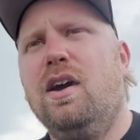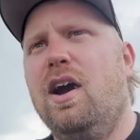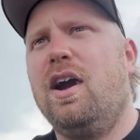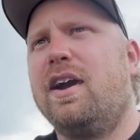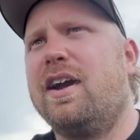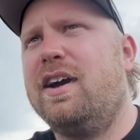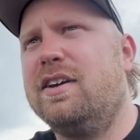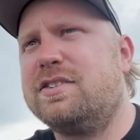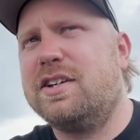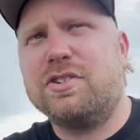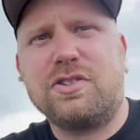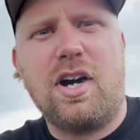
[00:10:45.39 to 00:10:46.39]
right, guys, they
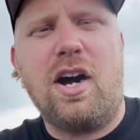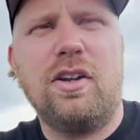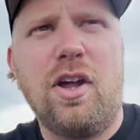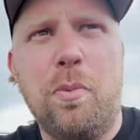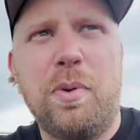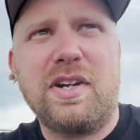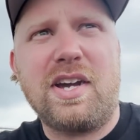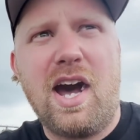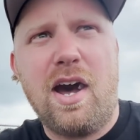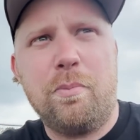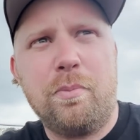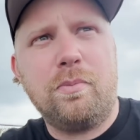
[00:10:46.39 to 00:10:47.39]
just called open
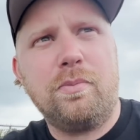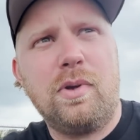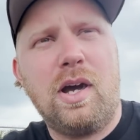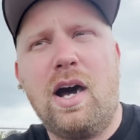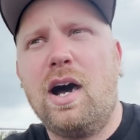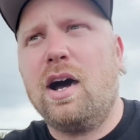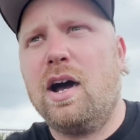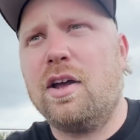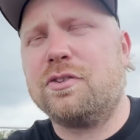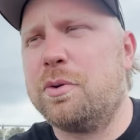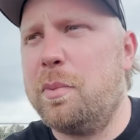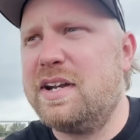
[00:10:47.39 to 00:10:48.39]
comp.
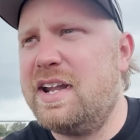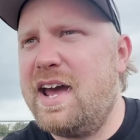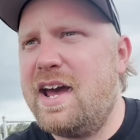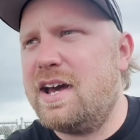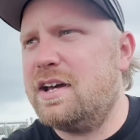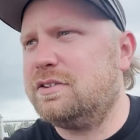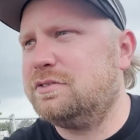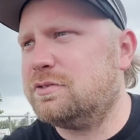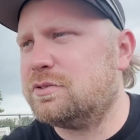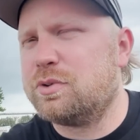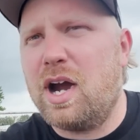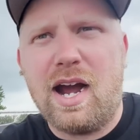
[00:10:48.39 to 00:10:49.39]
So my dad,
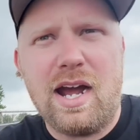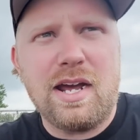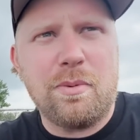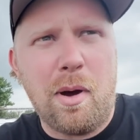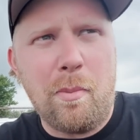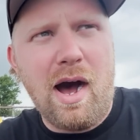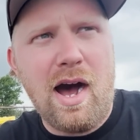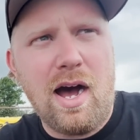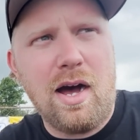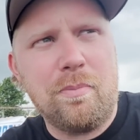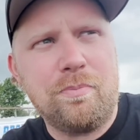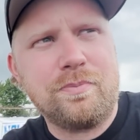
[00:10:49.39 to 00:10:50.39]
Ryan, my
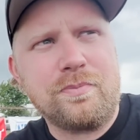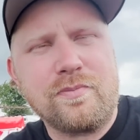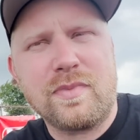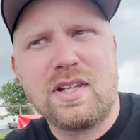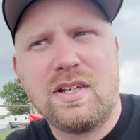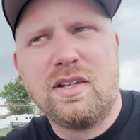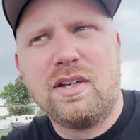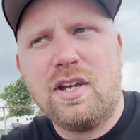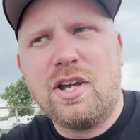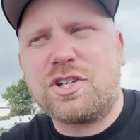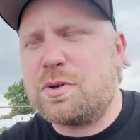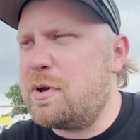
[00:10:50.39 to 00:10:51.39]
mom,
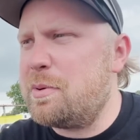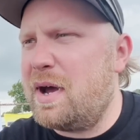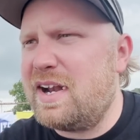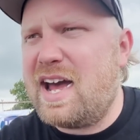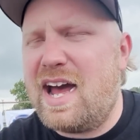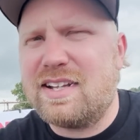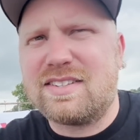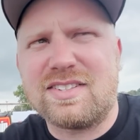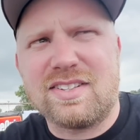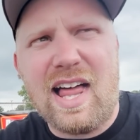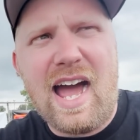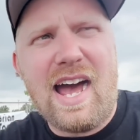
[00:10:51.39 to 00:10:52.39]
should be my dad's
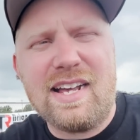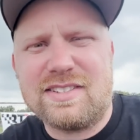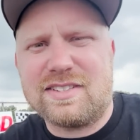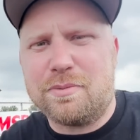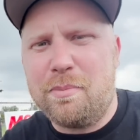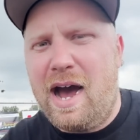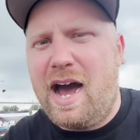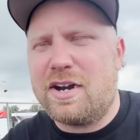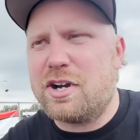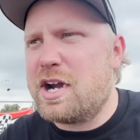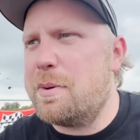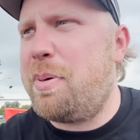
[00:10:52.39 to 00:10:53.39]
last
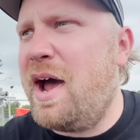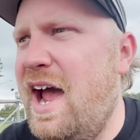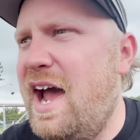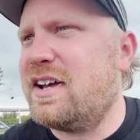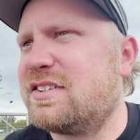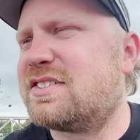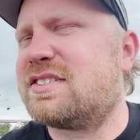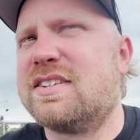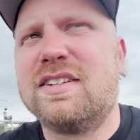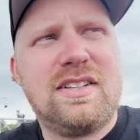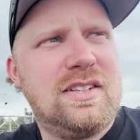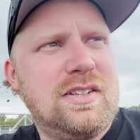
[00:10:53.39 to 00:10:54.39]
moderate pass
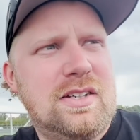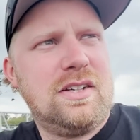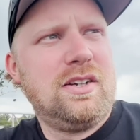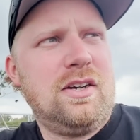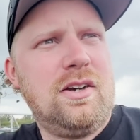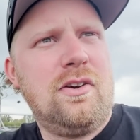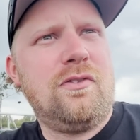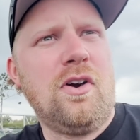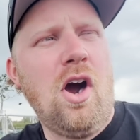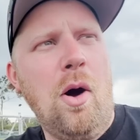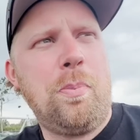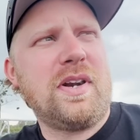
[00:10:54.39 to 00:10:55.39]
for
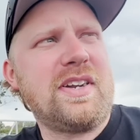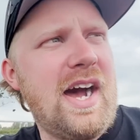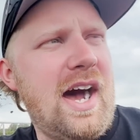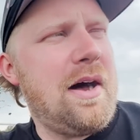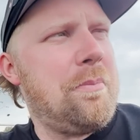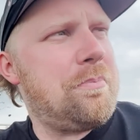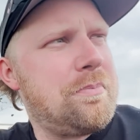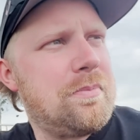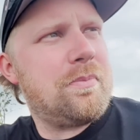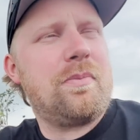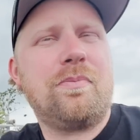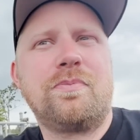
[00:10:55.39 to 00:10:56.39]
open comp.
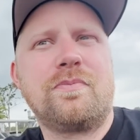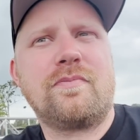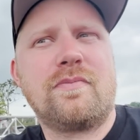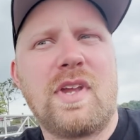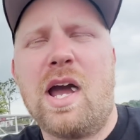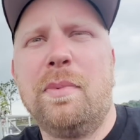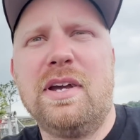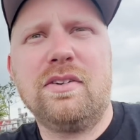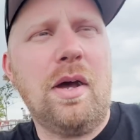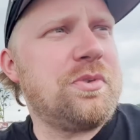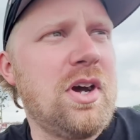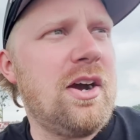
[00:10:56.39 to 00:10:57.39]

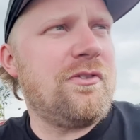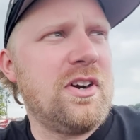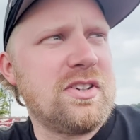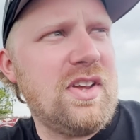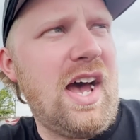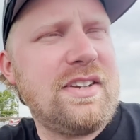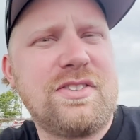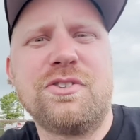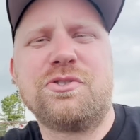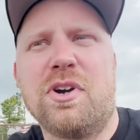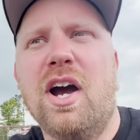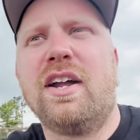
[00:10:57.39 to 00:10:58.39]
I'm sorry, for his license
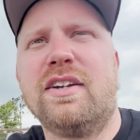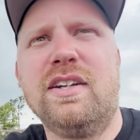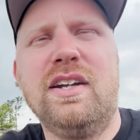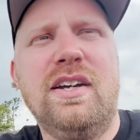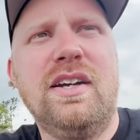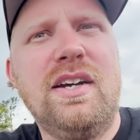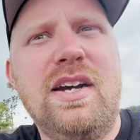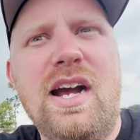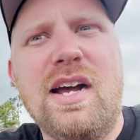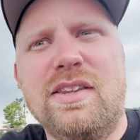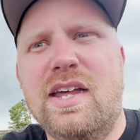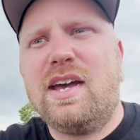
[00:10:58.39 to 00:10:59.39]
run,
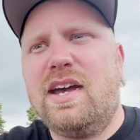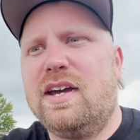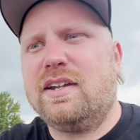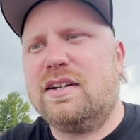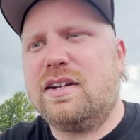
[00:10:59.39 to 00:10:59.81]
and then